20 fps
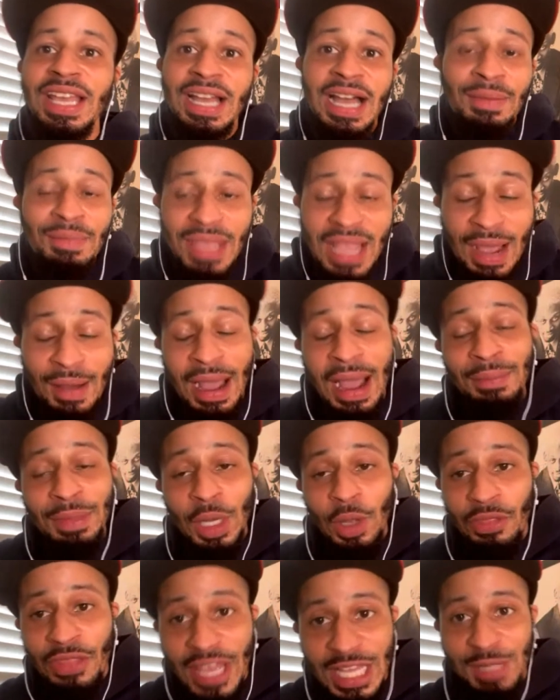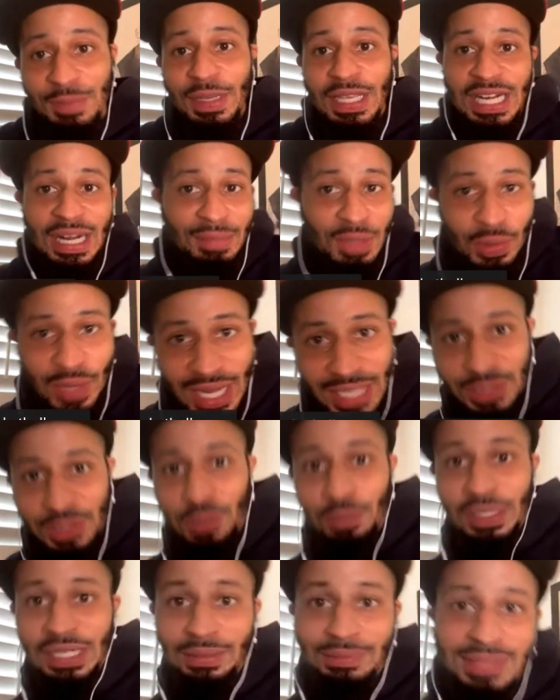I'm no thespian, I'm no actor,
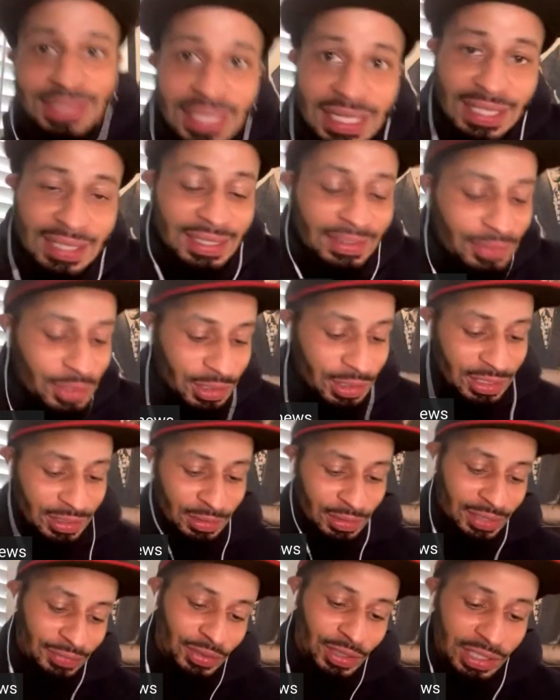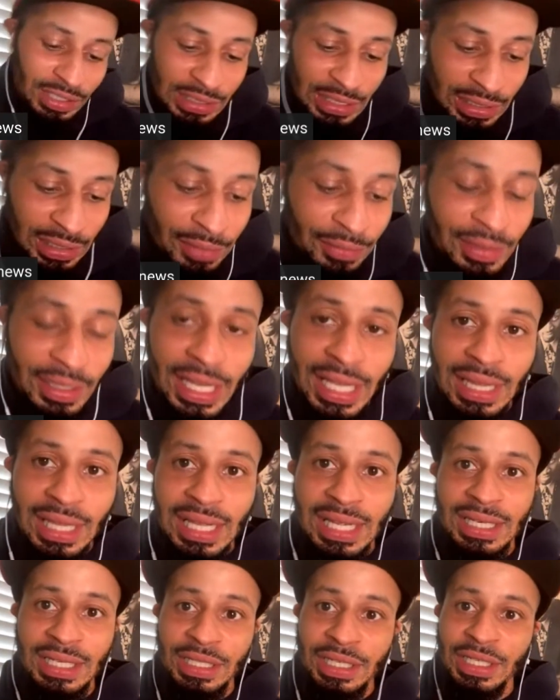but I'm saying if you're gonna deliver that
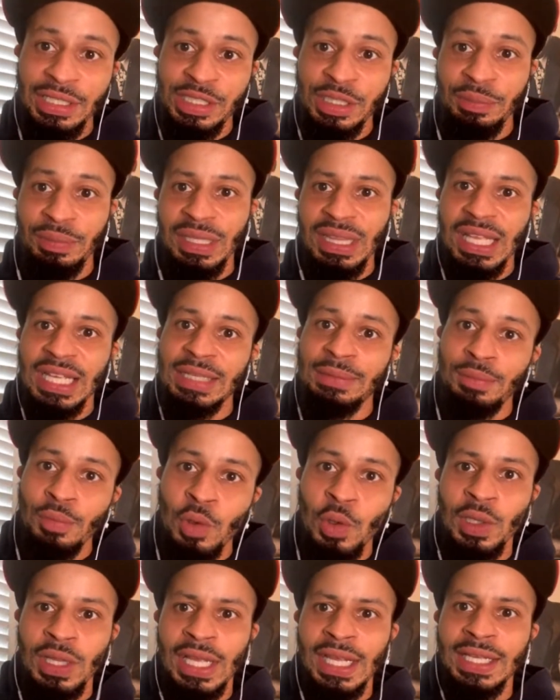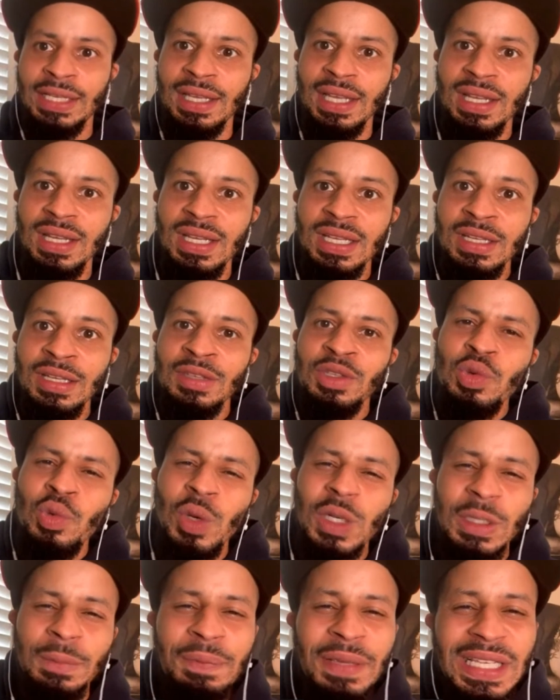line, it should be like more like, "You
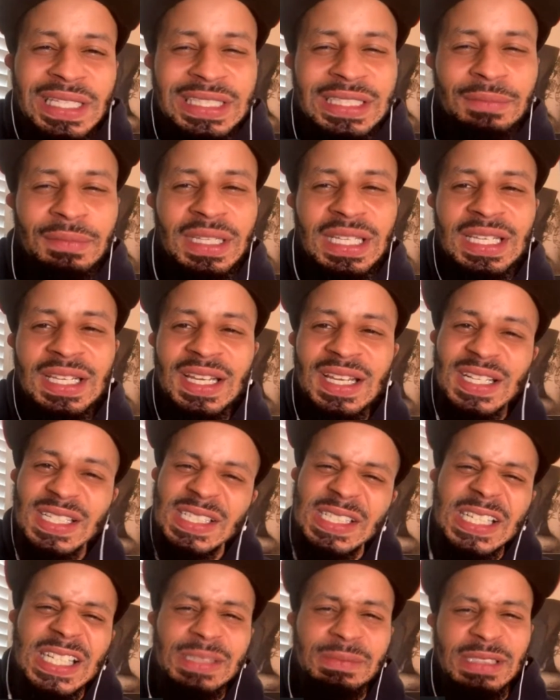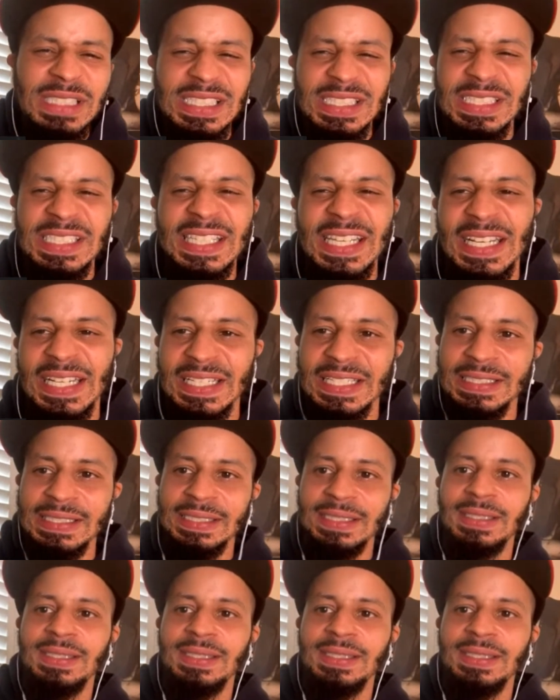want a piece of me? Come and get it."